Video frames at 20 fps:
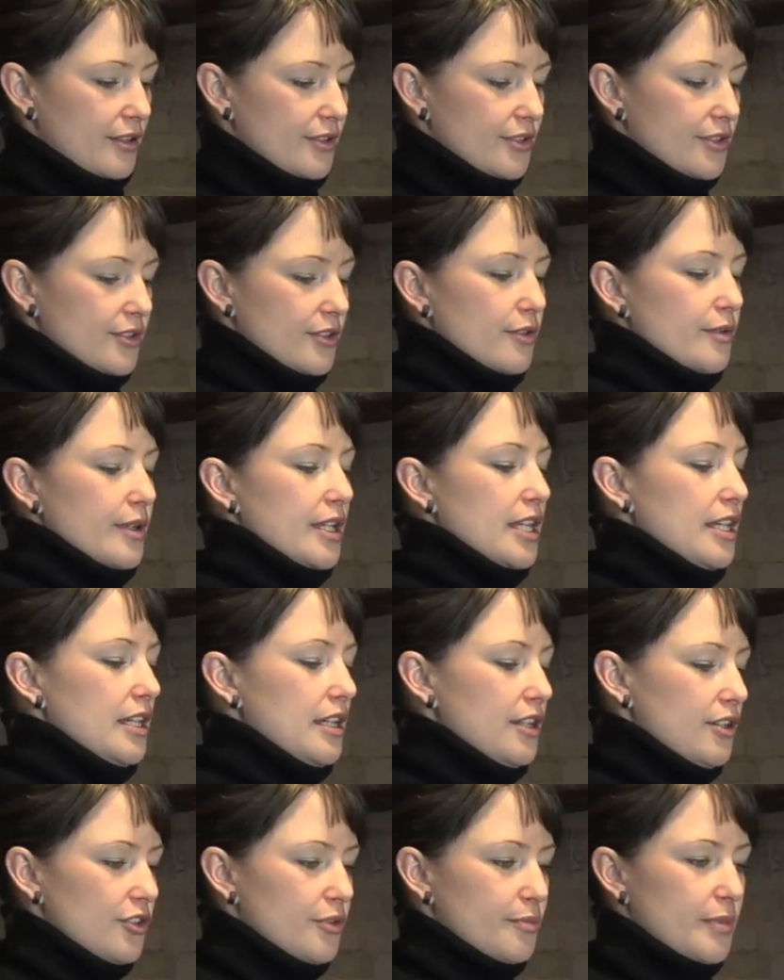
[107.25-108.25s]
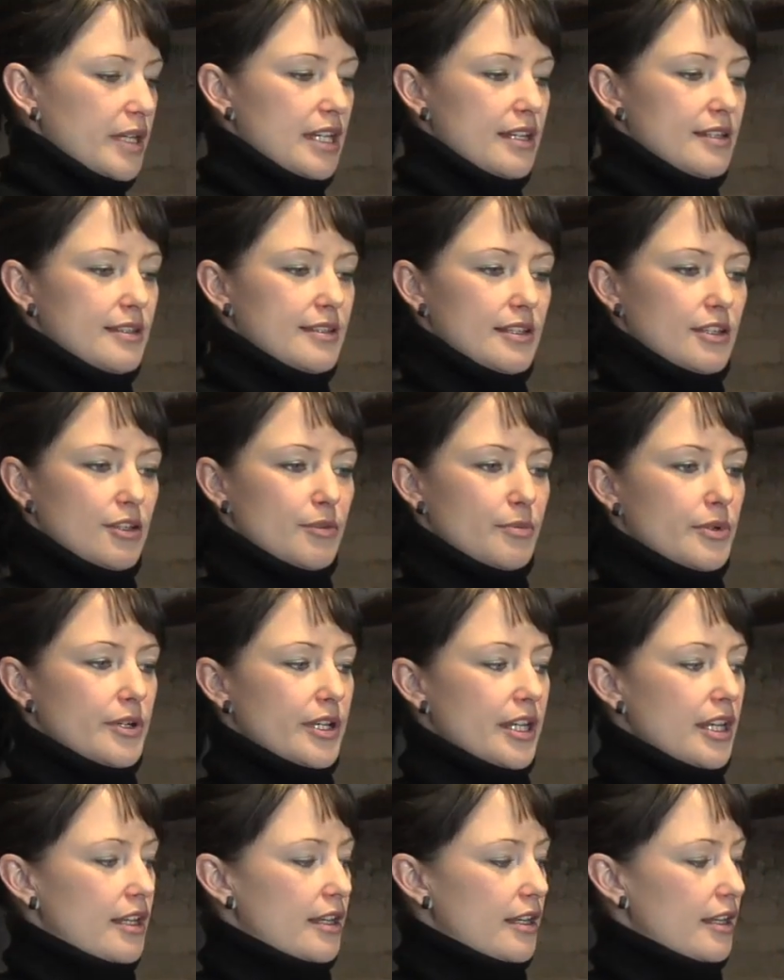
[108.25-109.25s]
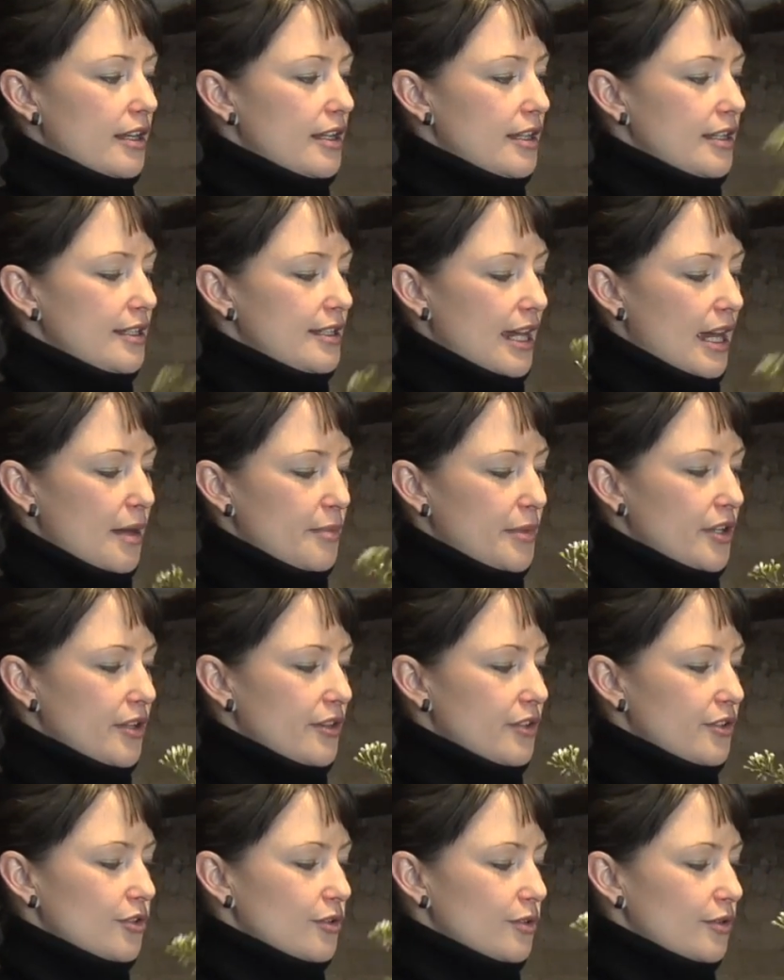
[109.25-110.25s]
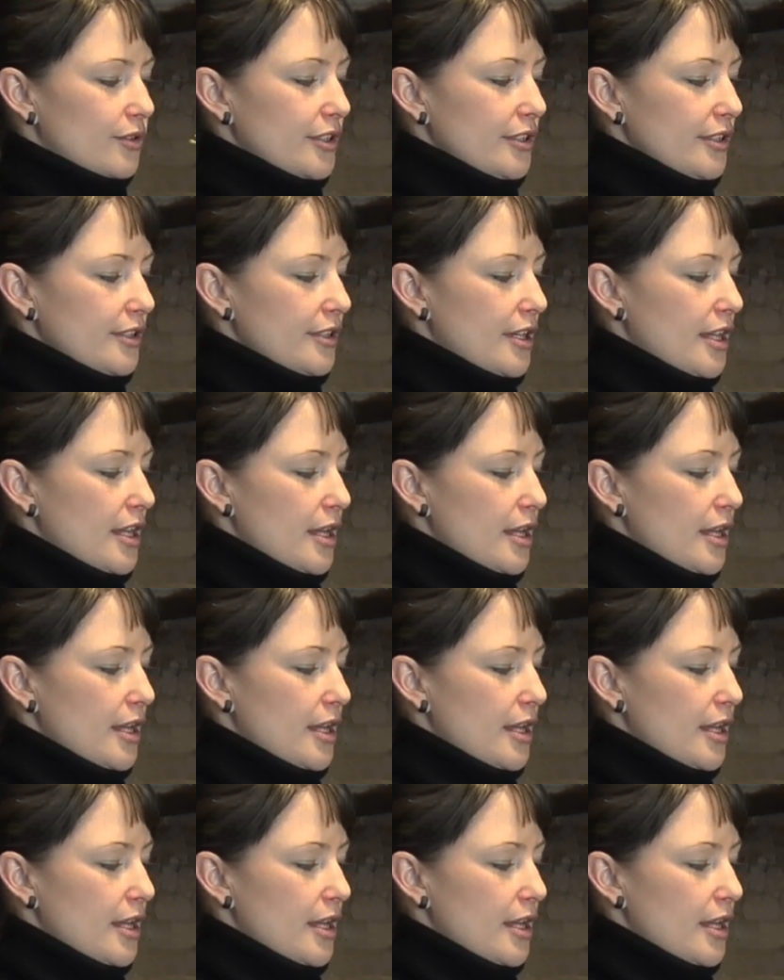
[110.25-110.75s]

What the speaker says: So each piece that you put in, tap it on the shoulder